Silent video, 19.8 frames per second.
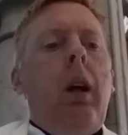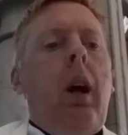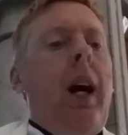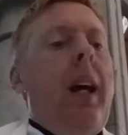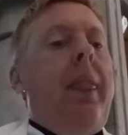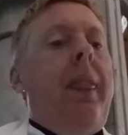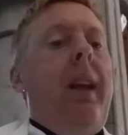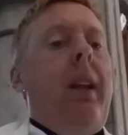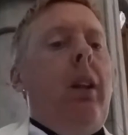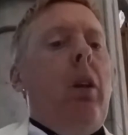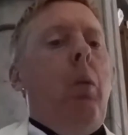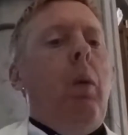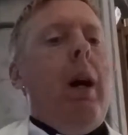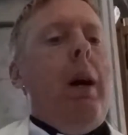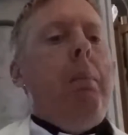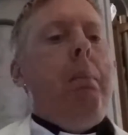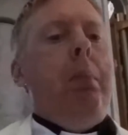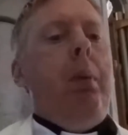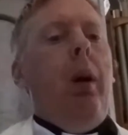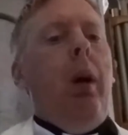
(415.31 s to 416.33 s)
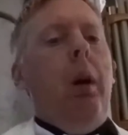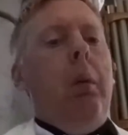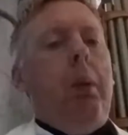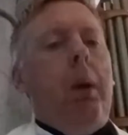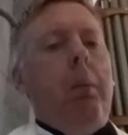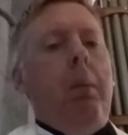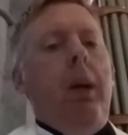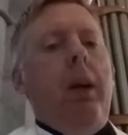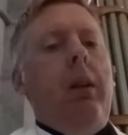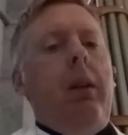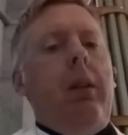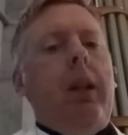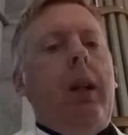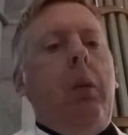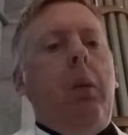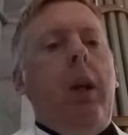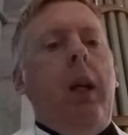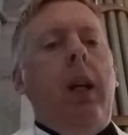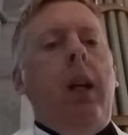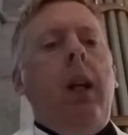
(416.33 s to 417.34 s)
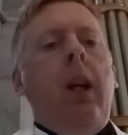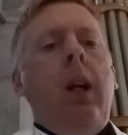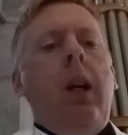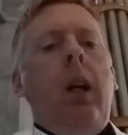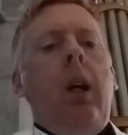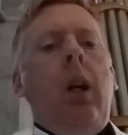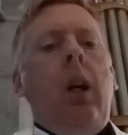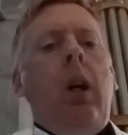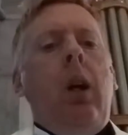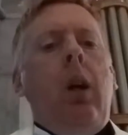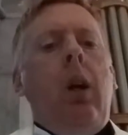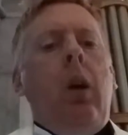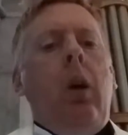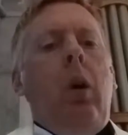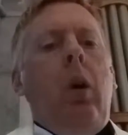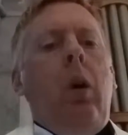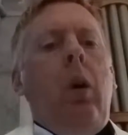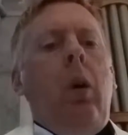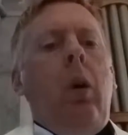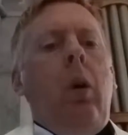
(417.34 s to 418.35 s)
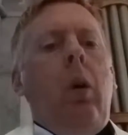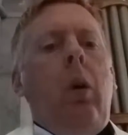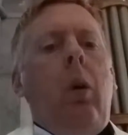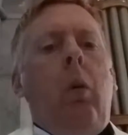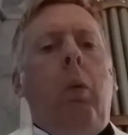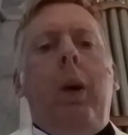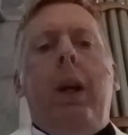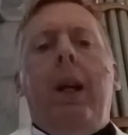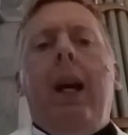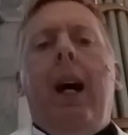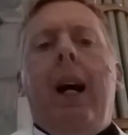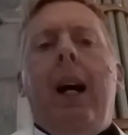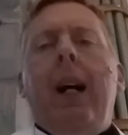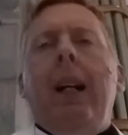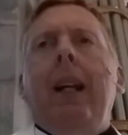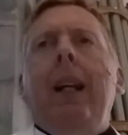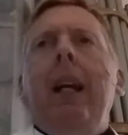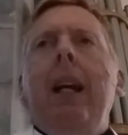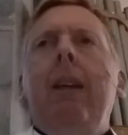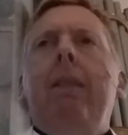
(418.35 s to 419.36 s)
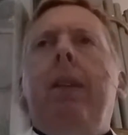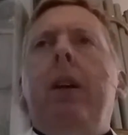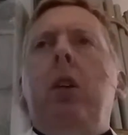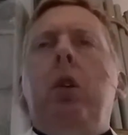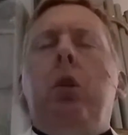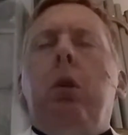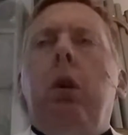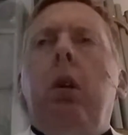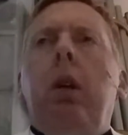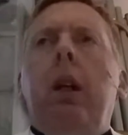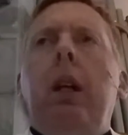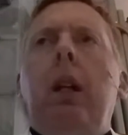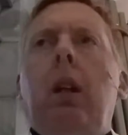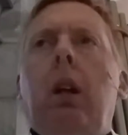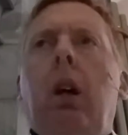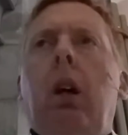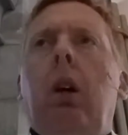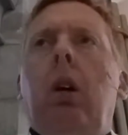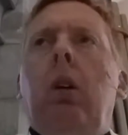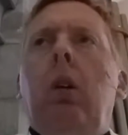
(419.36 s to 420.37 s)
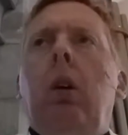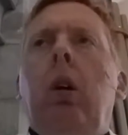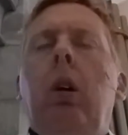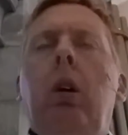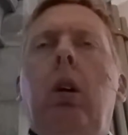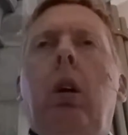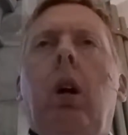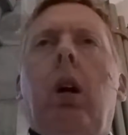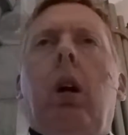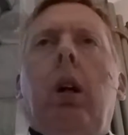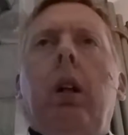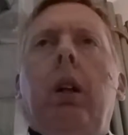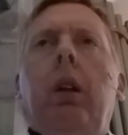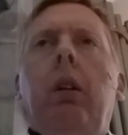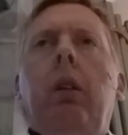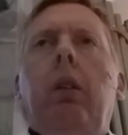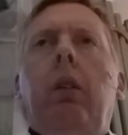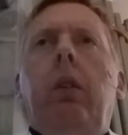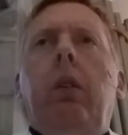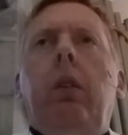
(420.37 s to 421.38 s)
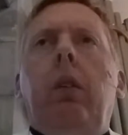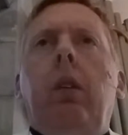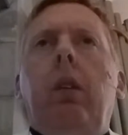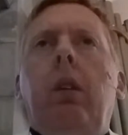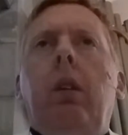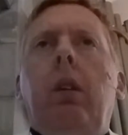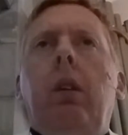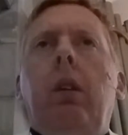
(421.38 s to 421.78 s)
I think the one problem is that we can't ever truly know who God is.